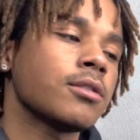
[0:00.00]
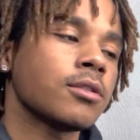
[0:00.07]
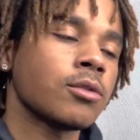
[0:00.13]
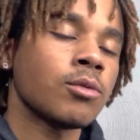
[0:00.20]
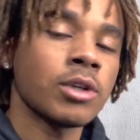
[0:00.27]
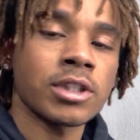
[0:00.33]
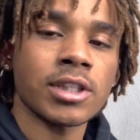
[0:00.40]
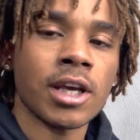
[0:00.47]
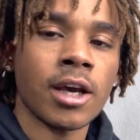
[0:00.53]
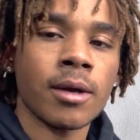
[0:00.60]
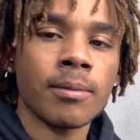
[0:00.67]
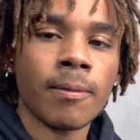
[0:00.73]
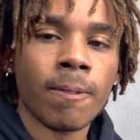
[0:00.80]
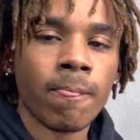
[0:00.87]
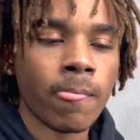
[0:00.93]
WhatsApp
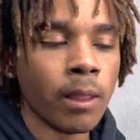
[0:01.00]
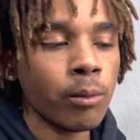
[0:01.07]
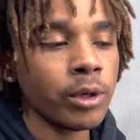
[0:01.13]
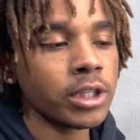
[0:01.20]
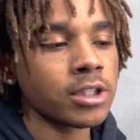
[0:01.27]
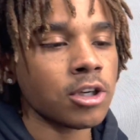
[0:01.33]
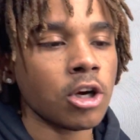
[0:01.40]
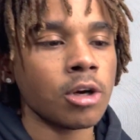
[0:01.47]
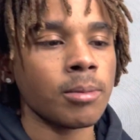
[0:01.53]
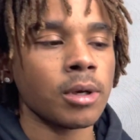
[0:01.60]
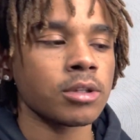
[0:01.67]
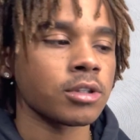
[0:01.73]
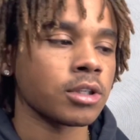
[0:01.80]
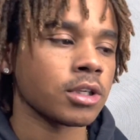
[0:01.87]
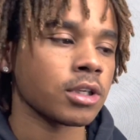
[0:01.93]
and we can talk about
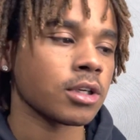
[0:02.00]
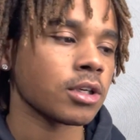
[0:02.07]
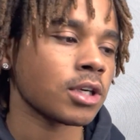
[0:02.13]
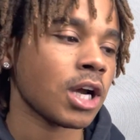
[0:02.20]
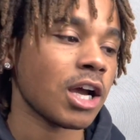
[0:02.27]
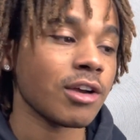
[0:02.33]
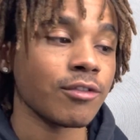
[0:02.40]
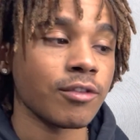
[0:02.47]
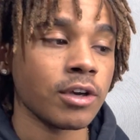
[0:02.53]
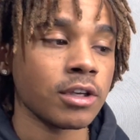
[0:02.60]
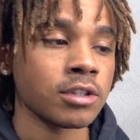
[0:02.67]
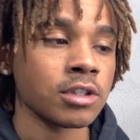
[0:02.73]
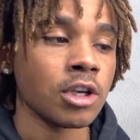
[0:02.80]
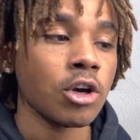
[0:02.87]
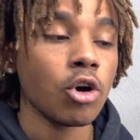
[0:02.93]
the Cotton
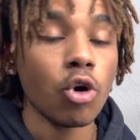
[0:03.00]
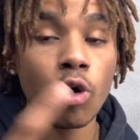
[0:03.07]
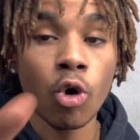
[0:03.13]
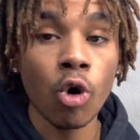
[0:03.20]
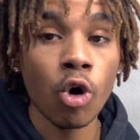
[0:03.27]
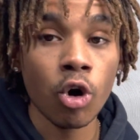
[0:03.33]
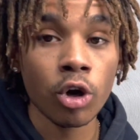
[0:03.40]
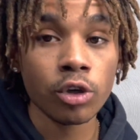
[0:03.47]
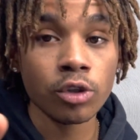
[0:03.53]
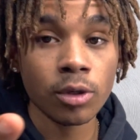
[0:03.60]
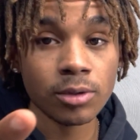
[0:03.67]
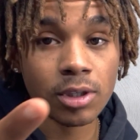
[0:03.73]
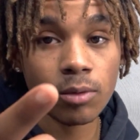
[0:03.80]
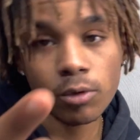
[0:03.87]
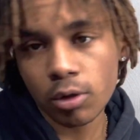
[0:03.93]
Fest. Or, you know what I'm
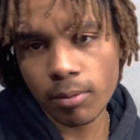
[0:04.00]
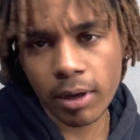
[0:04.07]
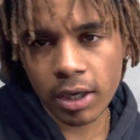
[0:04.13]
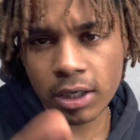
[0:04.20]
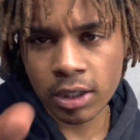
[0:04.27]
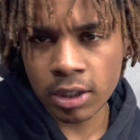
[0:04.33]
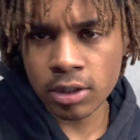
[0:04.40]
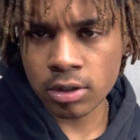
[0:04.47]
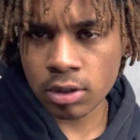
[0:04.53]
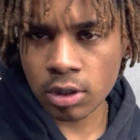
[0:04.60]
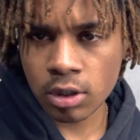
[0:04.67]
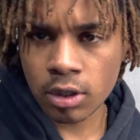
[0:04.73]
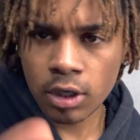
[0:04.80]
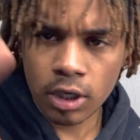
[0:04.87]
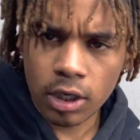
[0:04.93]
saying, we can make it
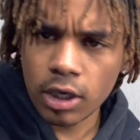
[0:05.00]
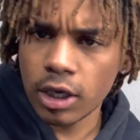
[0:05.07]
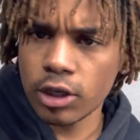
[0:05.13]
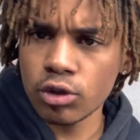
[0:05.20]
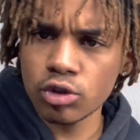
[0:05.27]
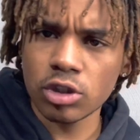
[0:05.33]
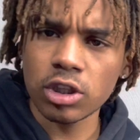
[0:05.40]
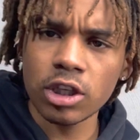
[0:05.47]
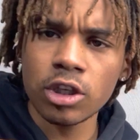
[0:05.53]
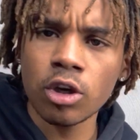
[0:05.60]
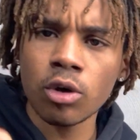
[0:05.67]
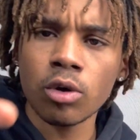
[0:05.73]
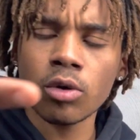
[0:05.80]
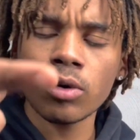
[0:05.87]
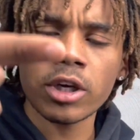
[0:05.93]
easier and you just leave
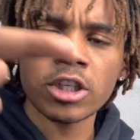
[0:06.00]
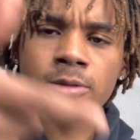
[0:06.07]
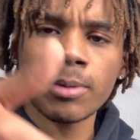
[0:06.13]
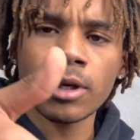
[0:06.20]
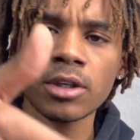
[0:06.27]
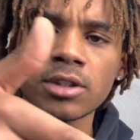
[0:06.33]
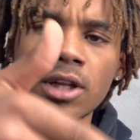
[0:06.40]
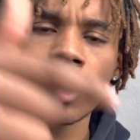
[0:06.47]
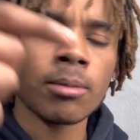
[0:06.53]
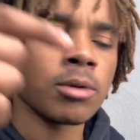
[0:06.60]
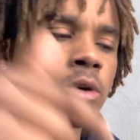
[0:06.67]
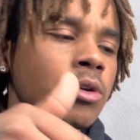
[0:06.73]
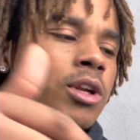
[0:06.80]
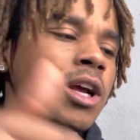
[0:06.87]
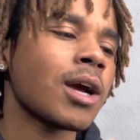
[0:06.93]
your experience down below
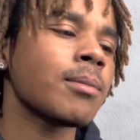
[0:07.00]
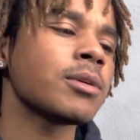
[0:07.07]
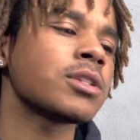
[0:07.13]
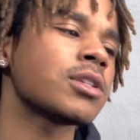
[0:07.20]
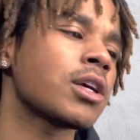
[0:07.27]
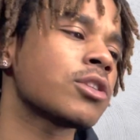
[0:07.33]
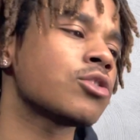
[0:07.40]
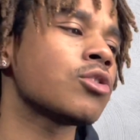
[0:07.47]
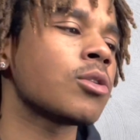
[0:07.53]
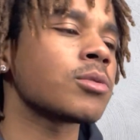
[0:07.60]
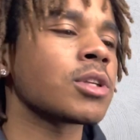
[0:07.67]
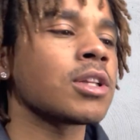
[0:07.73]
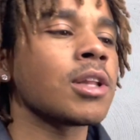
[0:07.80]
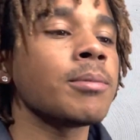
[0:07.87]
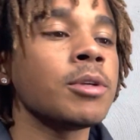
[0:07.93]
in the comment section, you know what I'm
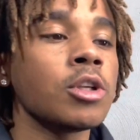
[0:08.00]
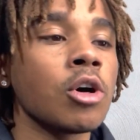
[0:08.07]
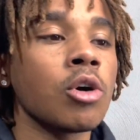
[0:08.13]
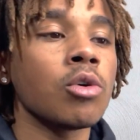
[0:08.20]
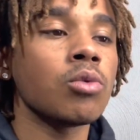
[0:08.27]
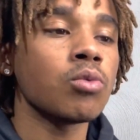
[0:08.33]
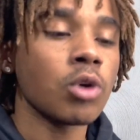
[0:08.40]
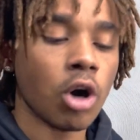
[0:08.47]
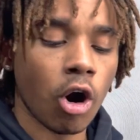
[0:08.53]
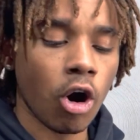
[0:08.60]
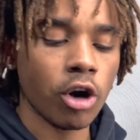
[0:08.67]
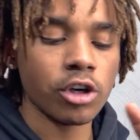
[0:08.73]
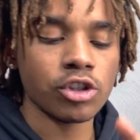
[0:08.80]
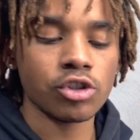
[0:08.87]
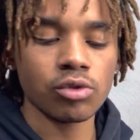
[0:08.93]
saying? Let me know what
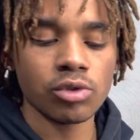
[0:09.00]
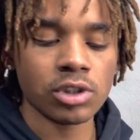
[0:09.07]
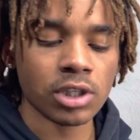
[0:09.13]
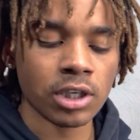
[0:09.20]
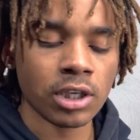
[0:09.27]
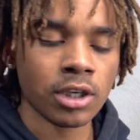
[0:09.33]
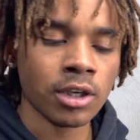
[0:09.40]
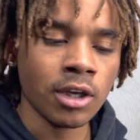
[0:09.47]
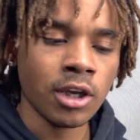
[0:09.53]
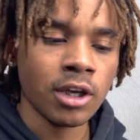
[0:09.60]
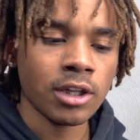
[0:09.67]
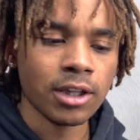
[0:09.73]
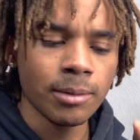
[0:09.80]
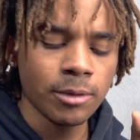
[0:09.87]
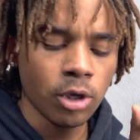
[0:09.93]
artists you seen,
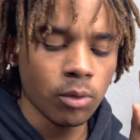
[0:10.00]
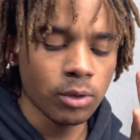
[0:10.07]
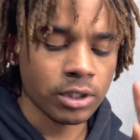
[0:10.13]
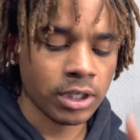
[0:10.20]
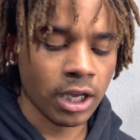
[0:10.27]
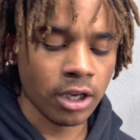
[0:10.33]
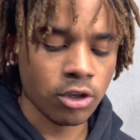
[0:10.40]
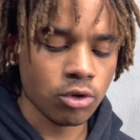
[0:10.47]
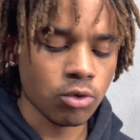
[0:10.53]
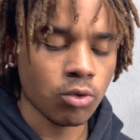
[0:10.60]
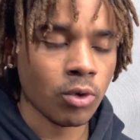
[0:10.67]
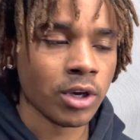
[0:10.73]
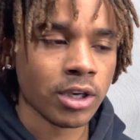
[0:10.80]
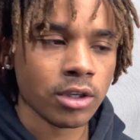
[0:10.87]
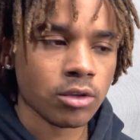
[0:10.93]
let me know what day you
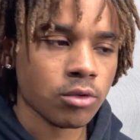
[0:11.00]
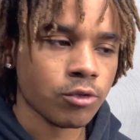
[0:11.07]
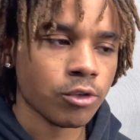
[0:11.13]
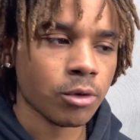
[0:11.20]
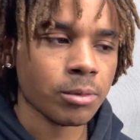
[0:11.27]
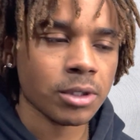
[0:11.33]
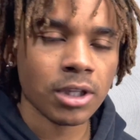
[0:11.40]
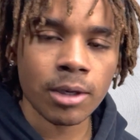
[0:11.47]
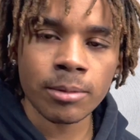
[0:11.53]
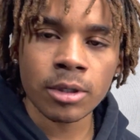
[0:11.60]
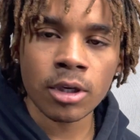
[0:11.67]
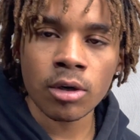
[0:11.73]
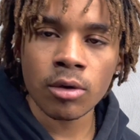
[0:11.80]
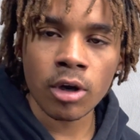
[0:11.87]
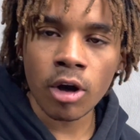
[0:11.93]
went, you feel me? Let me
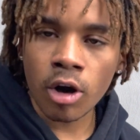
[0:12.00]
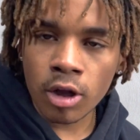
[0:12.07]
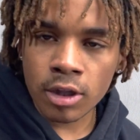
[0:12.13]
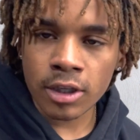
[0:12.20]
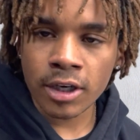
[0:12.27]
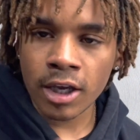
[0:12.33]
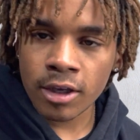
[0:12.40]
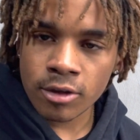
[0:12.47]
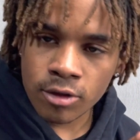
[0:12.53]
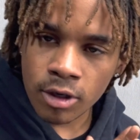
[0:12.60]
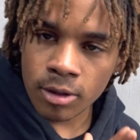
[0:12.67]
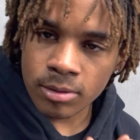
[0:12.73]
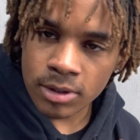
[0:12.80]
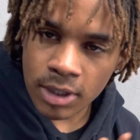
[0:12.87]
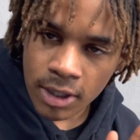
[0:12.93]
know all of that, you know what
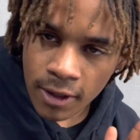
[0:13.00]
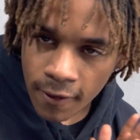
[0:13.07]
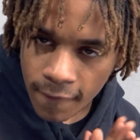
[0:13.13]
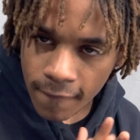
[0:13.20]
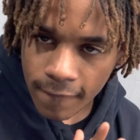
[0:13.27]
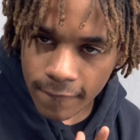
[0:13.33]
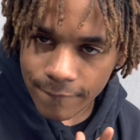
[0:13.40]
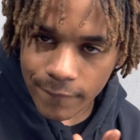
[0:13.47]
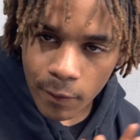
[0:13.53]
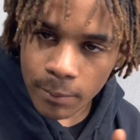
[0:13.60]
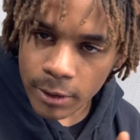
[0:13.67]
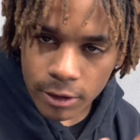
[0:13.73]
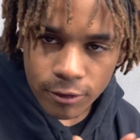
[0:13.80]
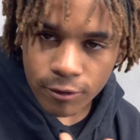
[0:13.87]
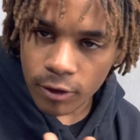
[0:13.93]
I'm saying? Don't be
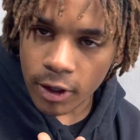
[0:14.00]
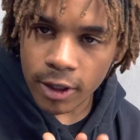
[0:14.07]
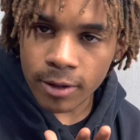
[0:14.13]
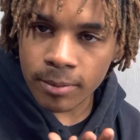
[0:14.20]
afraid,